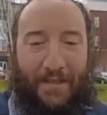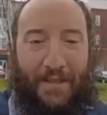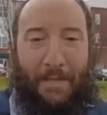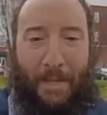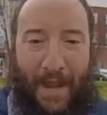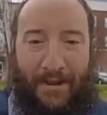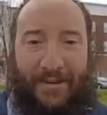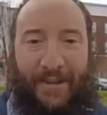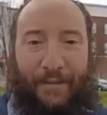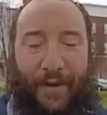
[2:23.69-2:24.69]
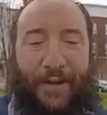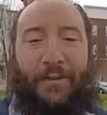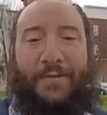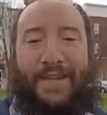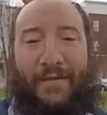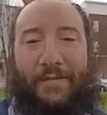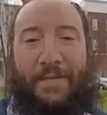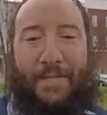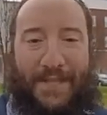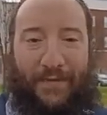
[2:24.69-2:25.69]
The Beinoni follows
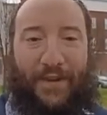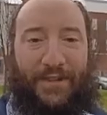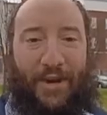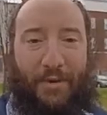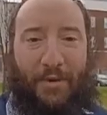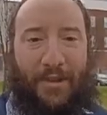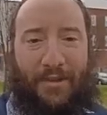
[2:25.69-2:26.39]
every mitzvah and Torah,